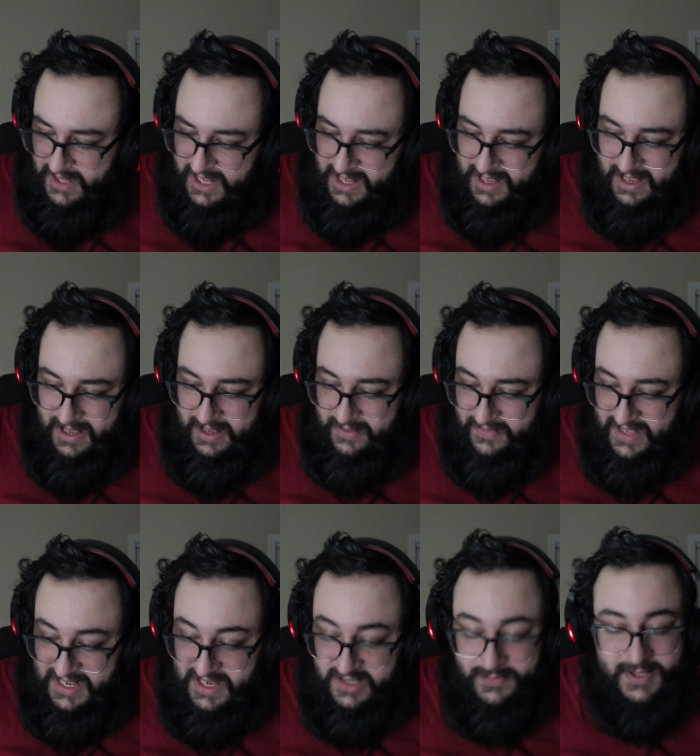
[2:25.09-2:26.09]
uh that
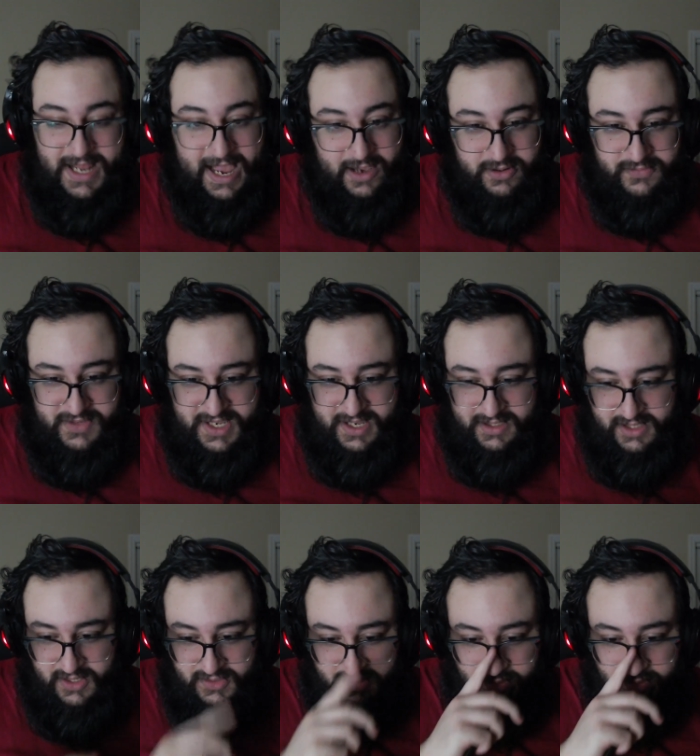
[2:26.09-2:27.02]
he's been out of DLE.